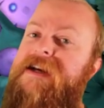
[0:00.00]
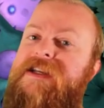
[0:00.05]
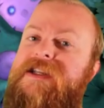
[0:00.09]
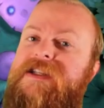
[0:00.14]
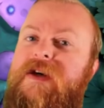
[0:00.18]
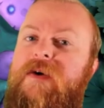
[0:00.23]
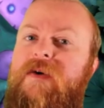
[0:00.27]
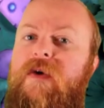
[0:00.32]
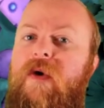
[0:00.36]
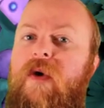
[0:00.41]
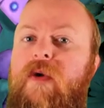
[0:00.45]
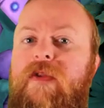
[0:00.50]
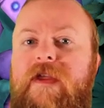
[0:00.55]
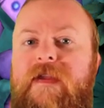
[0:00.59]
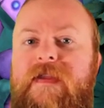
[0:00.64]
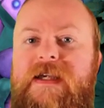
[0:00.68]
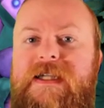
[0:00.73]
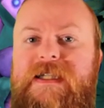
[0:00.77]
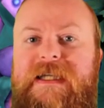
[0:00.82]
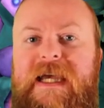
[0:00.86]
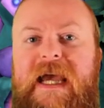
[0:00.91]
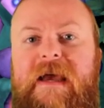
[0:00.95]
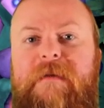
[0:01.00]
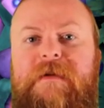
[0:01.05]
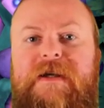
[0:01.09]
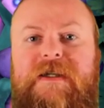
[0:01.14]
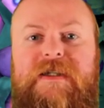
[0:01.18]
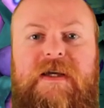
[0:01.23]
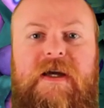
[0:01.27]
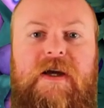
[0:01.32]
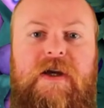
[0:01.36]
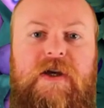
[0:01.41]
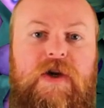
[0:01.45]
So gold in this game
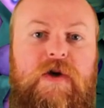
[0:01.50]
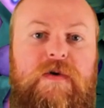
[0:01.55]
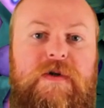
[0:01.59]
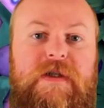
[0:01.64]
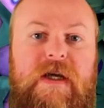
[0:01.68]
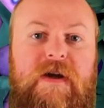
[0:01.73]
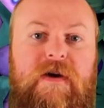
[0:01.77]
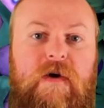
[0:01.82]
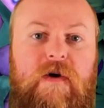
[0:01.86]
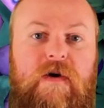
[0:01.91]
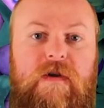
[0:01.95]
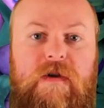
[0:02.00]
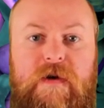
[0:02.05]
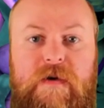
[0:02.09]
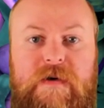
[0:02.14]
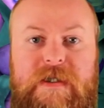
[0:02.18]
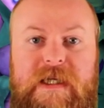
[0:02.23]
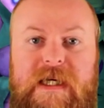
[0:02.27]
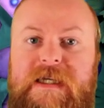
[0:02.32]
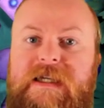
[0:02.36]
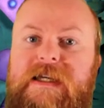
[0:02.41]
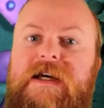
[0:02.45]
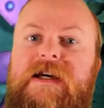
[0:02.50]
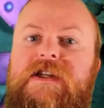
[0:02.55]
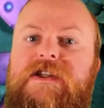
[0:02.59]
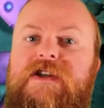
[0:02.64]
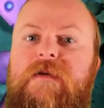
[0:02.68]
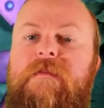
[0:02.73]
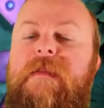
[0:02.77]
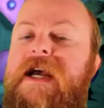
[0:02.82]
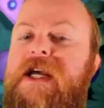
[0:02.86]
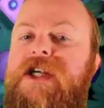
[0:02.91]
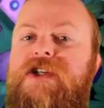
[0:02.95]
is use it or lose it.
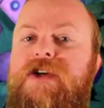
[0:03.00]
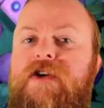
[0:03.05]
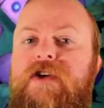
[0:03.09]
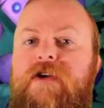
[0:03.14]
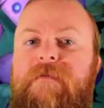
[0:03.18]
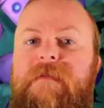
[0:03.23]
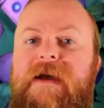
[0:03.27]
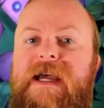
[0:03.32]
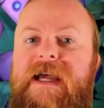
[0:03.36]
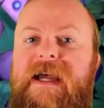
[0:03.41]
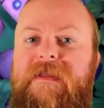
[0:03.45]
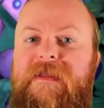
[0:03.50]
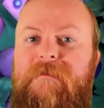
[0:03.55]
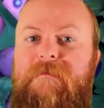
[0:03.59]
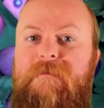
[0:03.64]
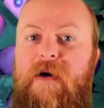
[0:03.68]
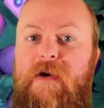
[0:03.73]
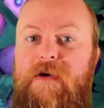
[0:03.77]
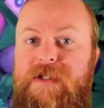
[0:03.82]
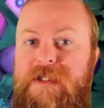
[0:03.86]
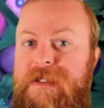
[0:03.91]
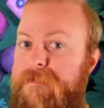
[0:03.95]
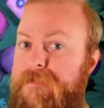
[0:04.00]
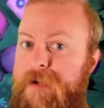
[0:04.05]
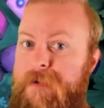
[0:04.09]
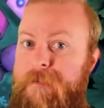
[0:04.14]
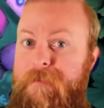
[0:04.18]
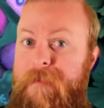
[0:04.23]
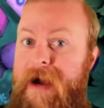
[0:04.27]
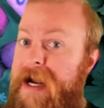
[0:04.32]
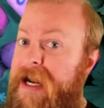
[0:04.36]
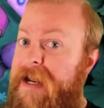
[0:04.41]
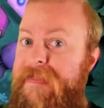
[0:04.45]
So make sure you're making the most of your
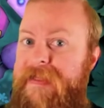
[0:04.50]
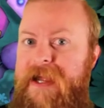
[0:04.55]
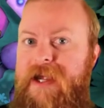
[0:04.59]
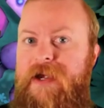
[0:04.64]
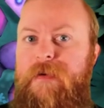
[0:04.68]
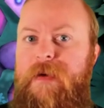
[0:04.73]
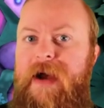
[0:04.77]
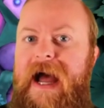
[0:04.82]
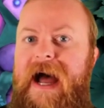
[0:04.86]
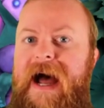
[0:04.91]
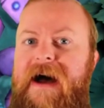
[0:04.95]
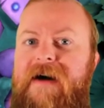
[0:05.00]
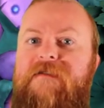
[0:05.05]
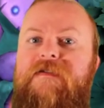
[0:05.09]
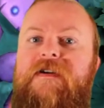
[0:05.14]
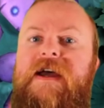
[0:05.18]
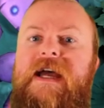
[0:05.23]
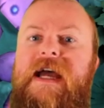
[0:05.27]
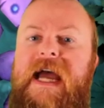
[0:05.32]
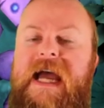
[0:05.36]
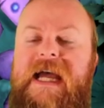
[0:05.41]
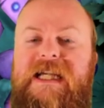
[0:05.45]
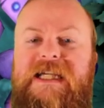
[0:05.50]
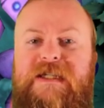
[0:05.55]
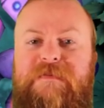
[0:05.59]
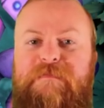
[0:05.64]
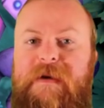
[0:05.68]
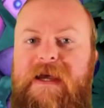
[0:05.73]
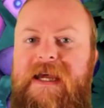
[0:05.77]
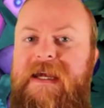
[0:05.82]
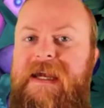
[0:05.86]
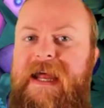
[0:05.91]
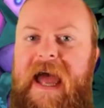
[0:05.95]
money that you have and
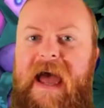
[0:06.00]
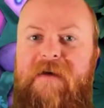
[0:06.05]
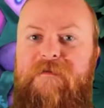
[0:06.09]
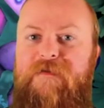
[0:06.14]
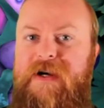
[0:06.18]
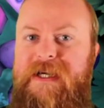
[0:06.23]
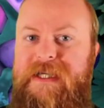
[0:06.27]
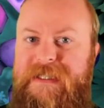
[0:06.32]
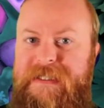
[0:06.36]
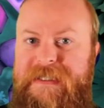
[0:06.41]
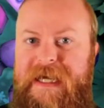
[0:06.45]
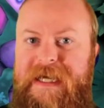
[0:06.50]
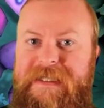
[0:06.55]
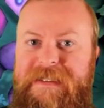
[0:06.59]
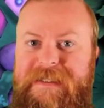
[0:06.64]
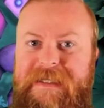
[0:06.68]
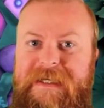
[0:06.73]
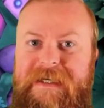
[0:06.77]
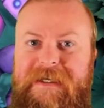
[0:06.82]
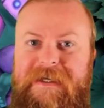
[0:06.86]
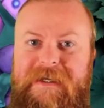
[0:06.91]
spend every cent.